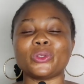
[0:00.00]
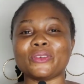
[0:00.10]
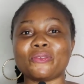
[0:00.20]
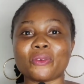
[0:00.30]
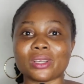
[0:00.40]
So
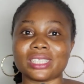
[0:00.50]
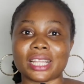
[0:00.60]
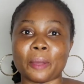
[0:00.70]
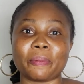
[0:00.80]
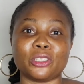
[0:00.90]
the
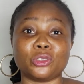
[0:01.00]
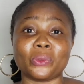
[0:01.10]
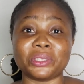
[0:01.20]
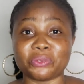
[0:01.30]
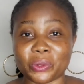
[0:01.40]
first step is
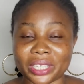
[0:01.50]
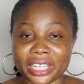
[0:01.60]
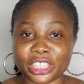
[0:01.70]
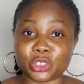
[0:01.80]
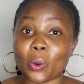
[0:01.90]
to
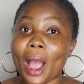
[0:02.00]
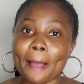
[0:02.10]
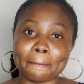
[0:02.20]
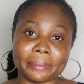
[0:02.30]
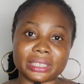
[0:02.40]
exfoliate your
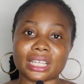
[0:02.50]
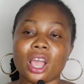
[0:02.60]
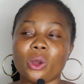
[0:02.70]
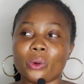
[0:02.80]
armpit.